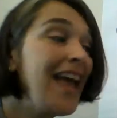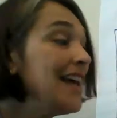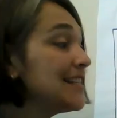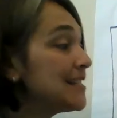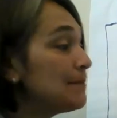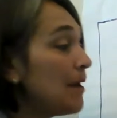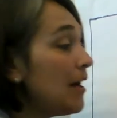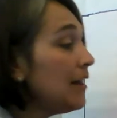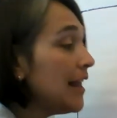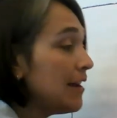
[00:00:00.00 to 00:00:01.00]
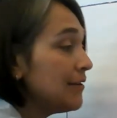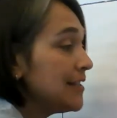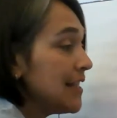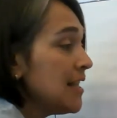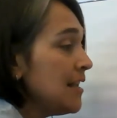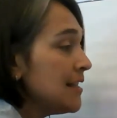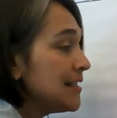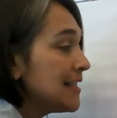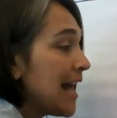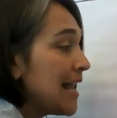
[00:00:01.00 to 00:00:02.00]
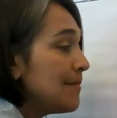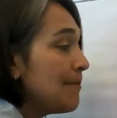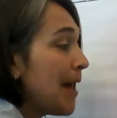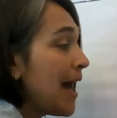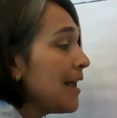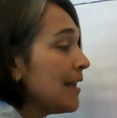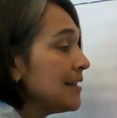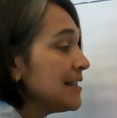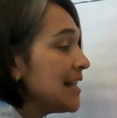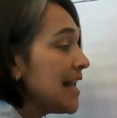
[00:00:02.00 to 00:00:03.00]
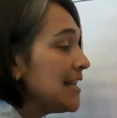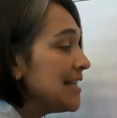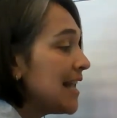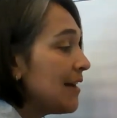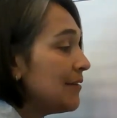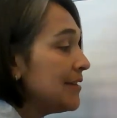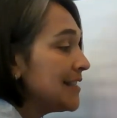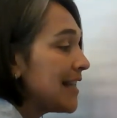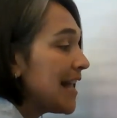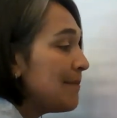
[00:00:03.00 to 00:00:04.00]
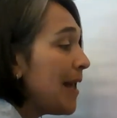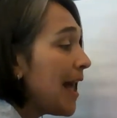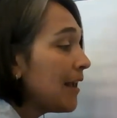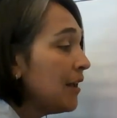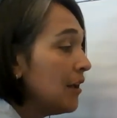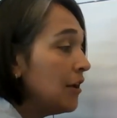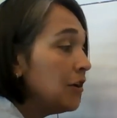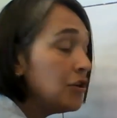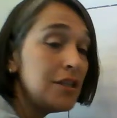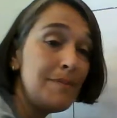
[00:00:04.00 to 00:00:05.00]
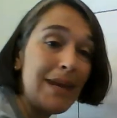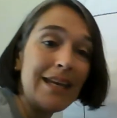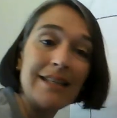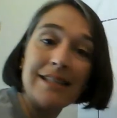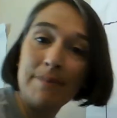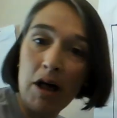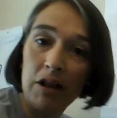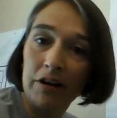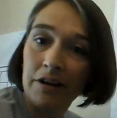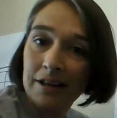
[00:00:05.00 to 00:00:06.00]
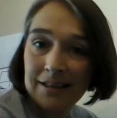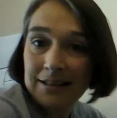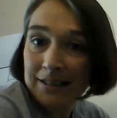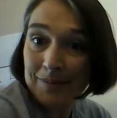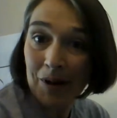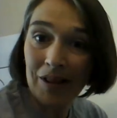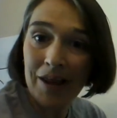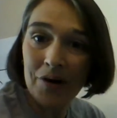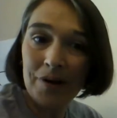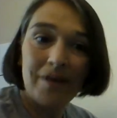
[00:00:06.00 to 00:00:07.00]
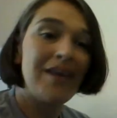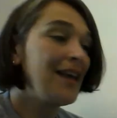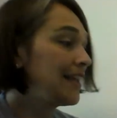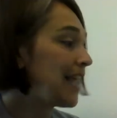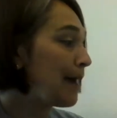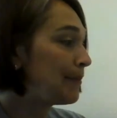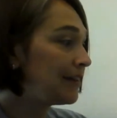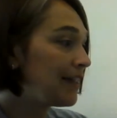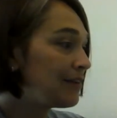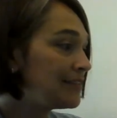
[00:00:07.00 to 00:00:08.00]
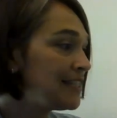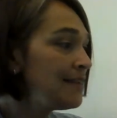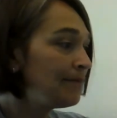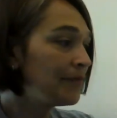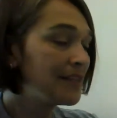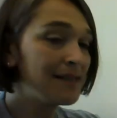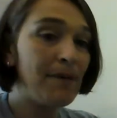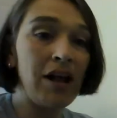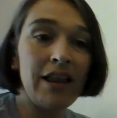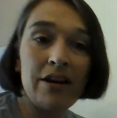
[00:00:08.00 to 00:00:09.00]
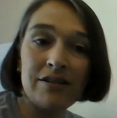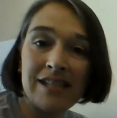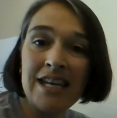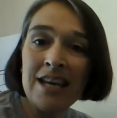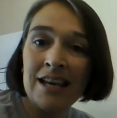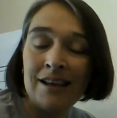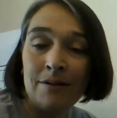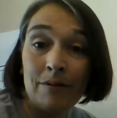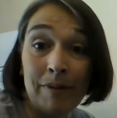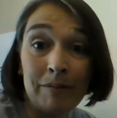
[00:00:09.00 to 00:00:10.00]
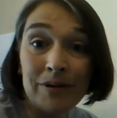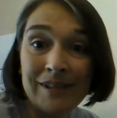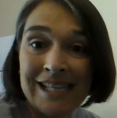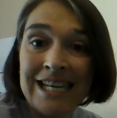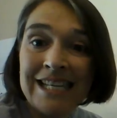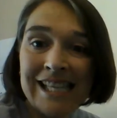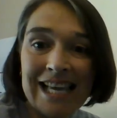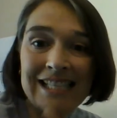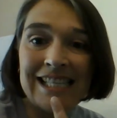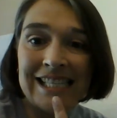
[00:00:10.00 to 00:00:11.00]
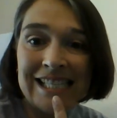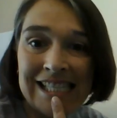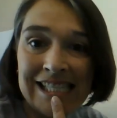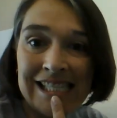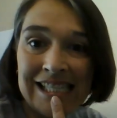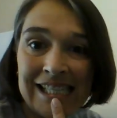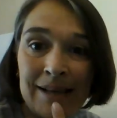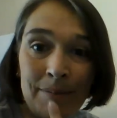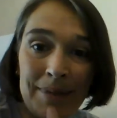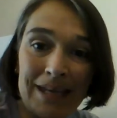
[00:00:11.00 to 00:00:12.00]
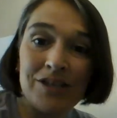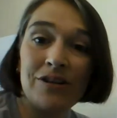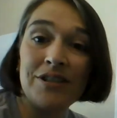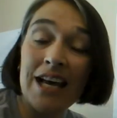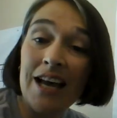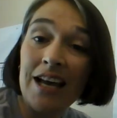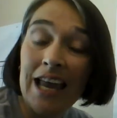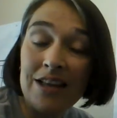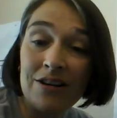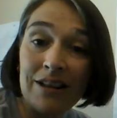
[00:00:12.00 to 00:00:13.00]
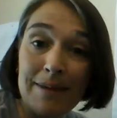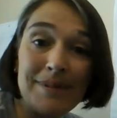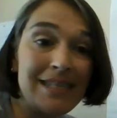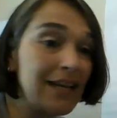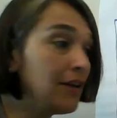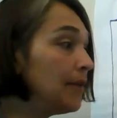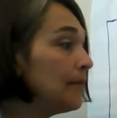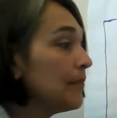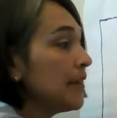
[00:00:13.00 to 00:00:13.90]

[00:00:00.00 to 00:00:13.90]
Small letter Z, slide back, slide down, slide back. Just make it smaller because that's small letter. Capital letter Z, small letter Z. Remember, Z says Z, makes your tongue and your lips tickle.